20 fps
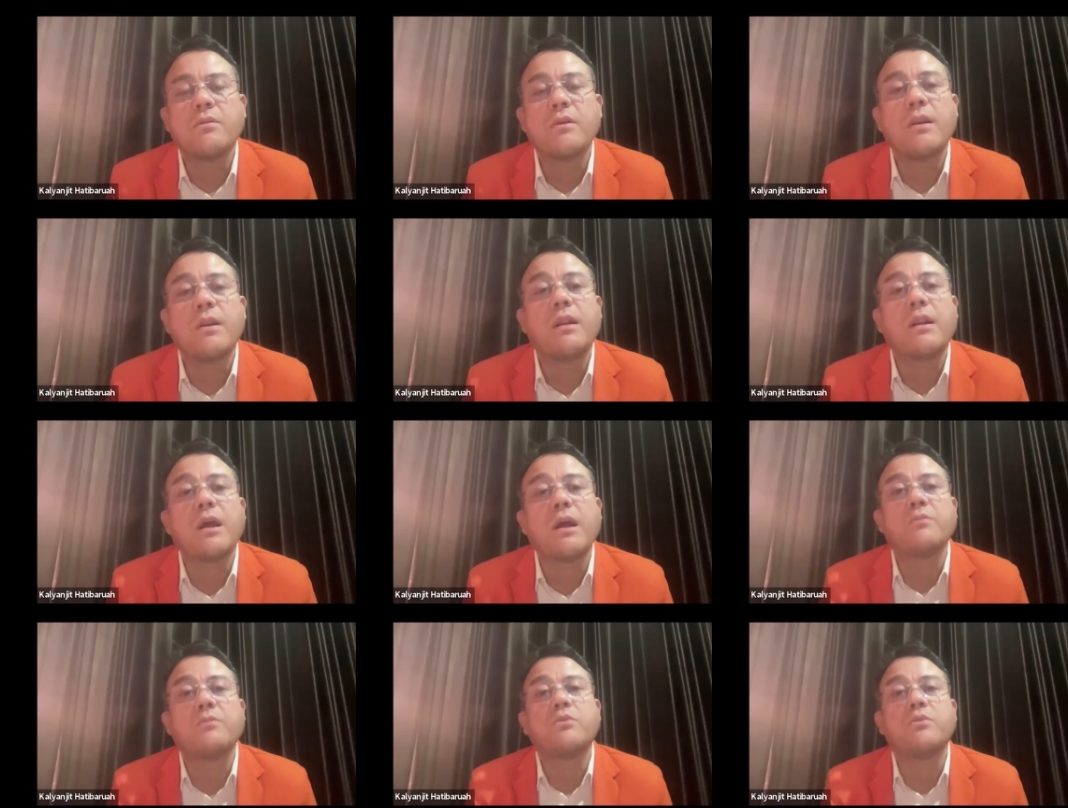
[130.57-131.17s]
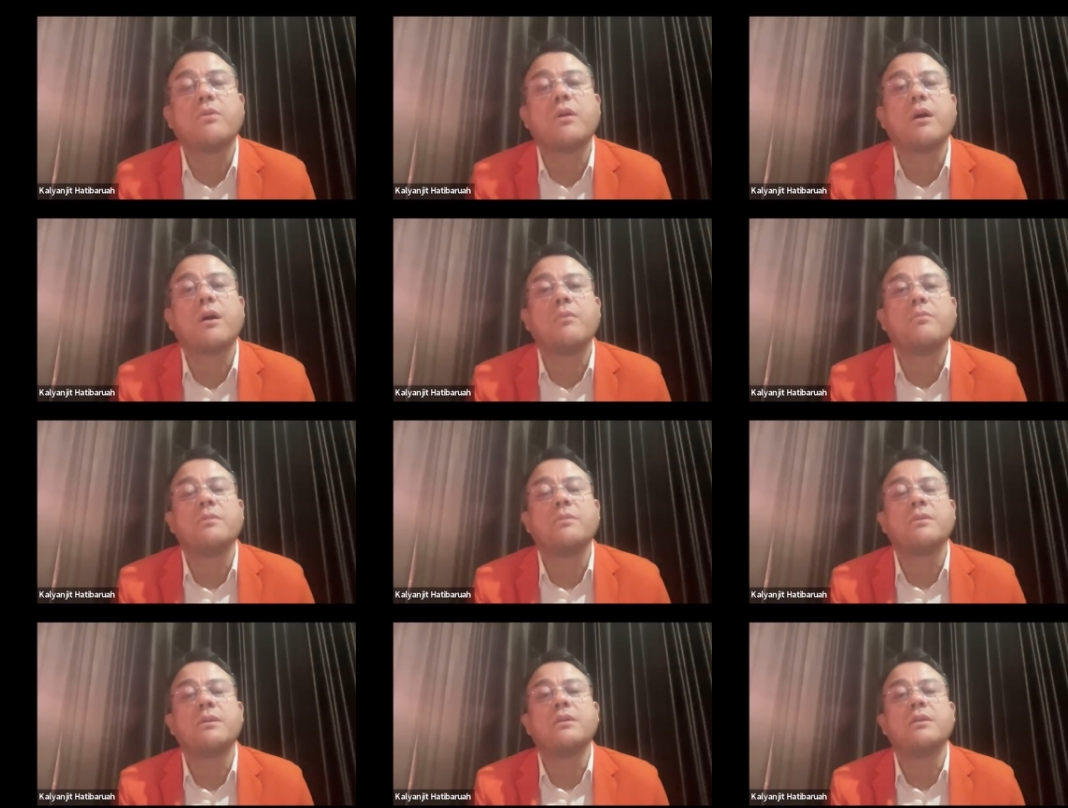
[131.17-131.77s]
so in the times to
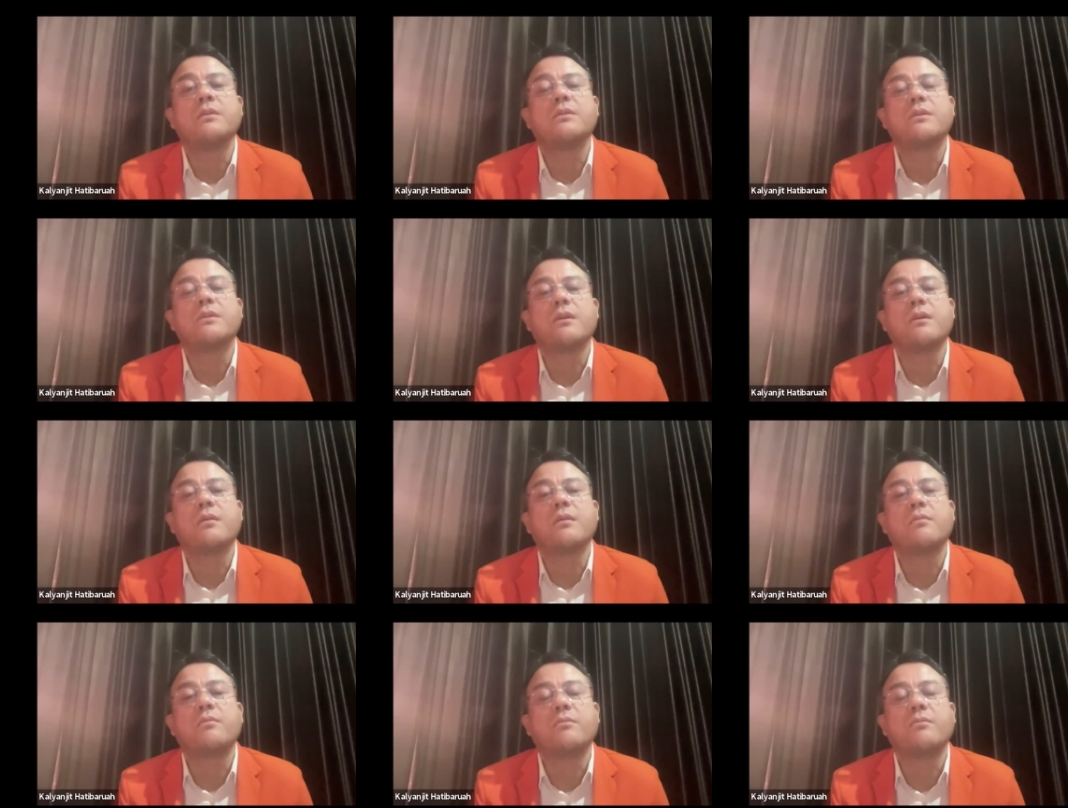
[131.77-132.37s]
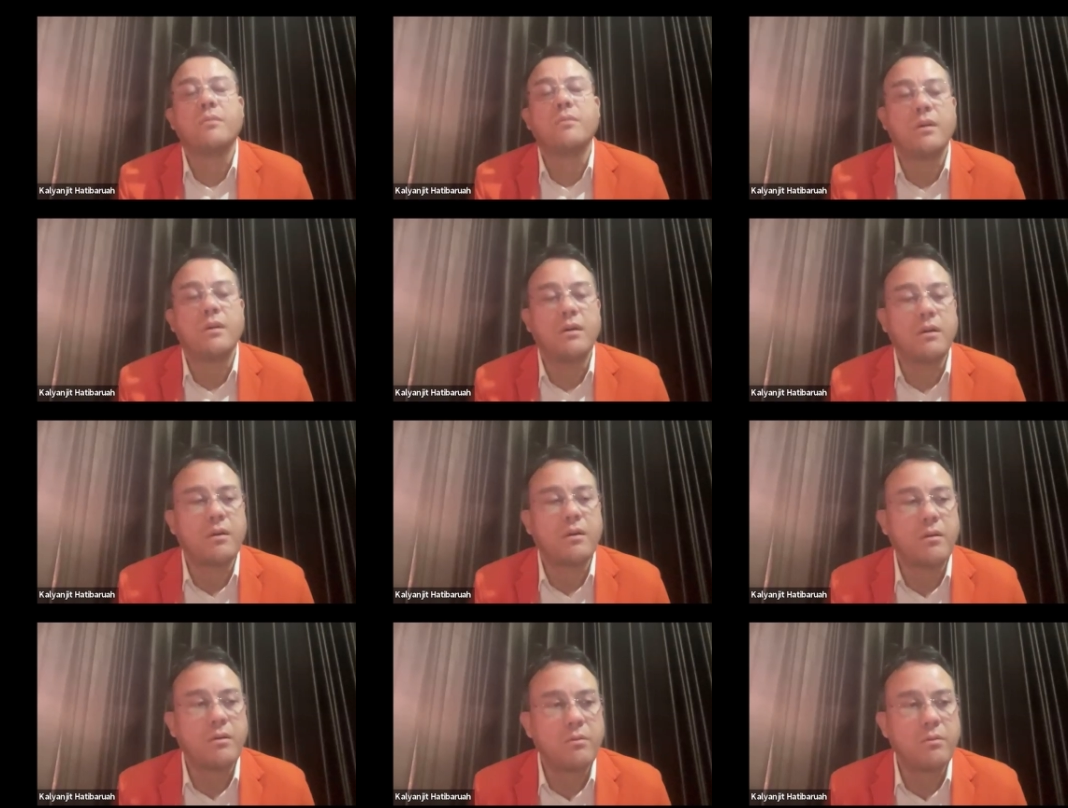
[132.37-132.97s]
come, since
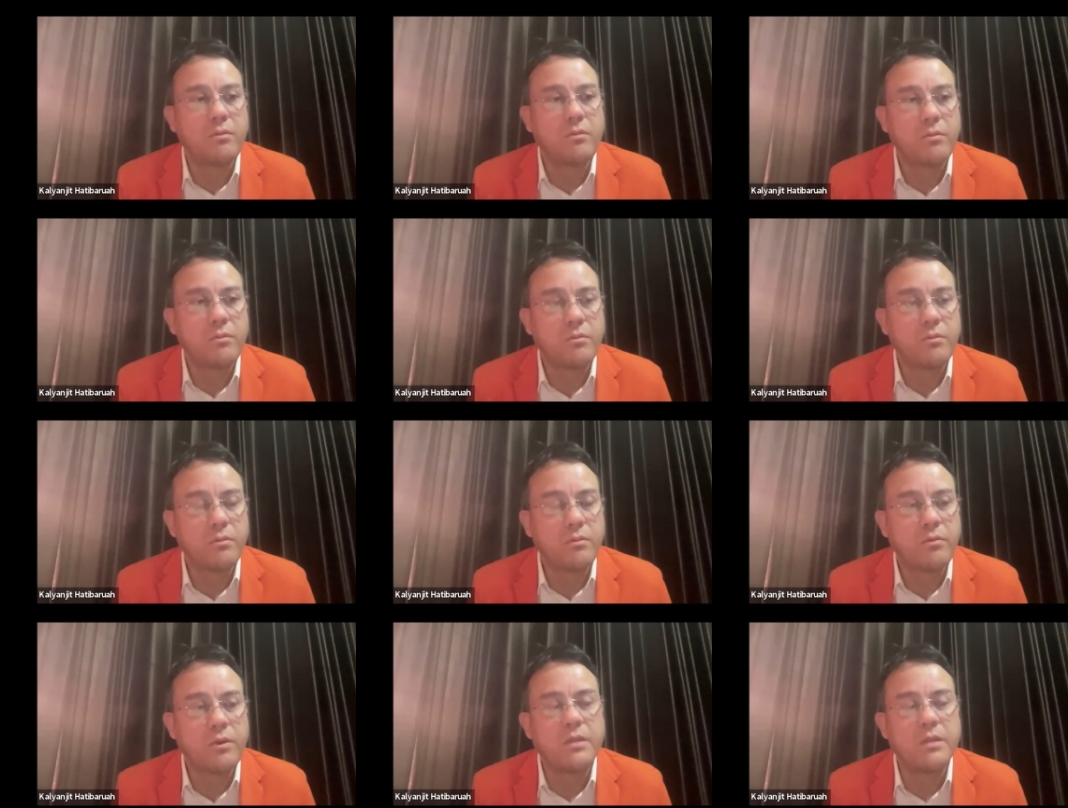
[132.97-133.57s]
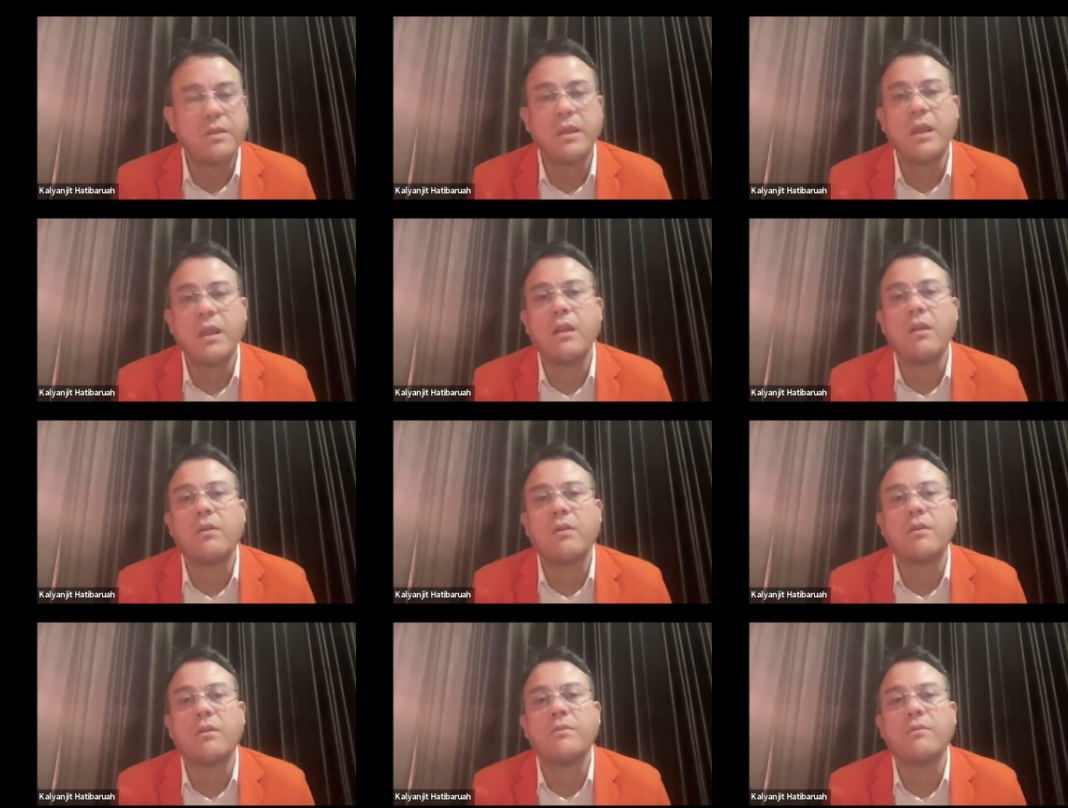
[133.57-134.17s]
we see
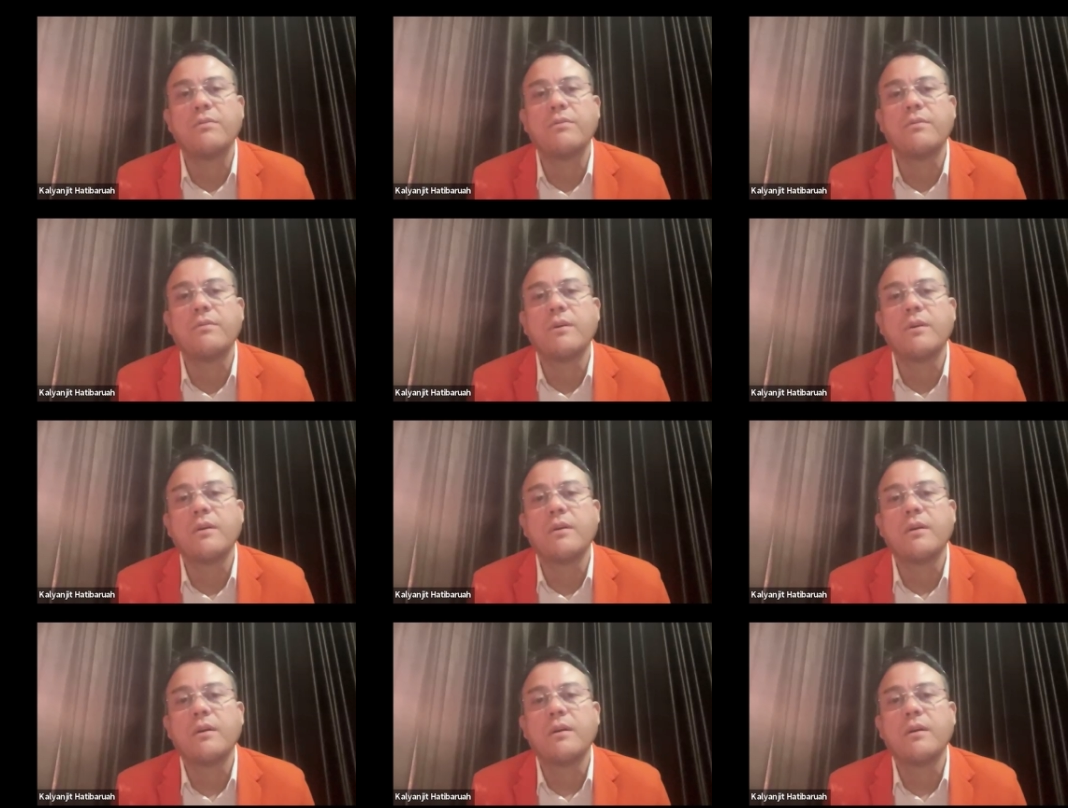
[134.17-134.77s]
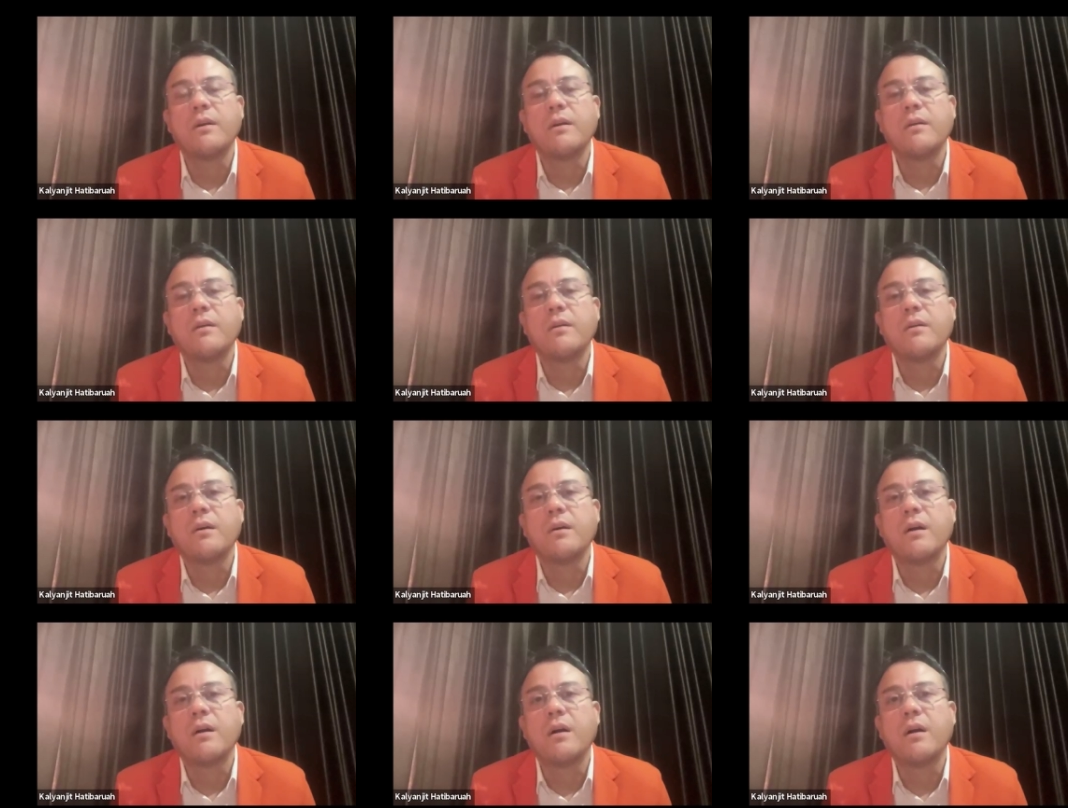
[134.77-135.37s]
a lot of
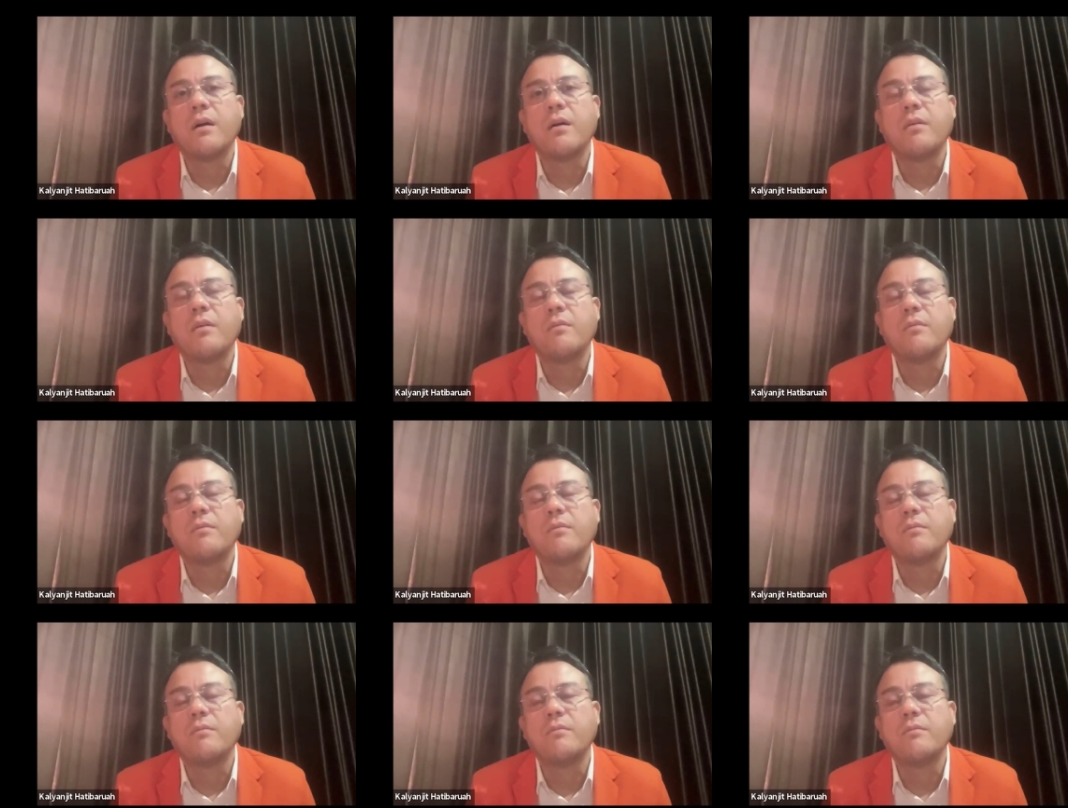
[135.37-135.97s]
uh,